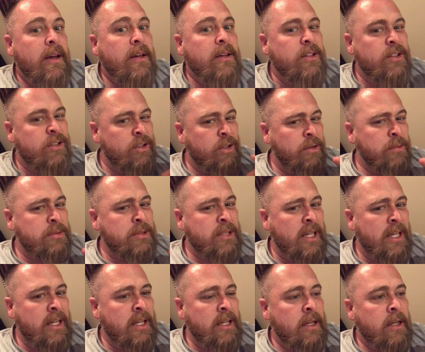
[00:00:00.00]
You see what I'm
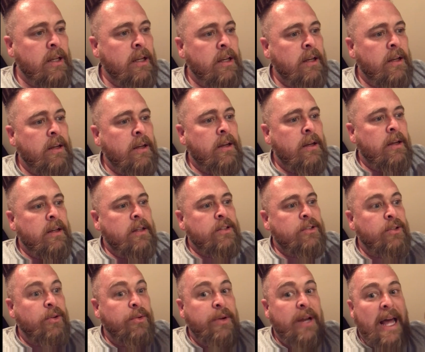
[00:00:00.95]
saying?
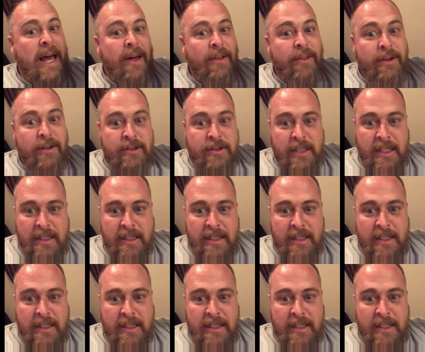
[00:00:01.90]
So now there's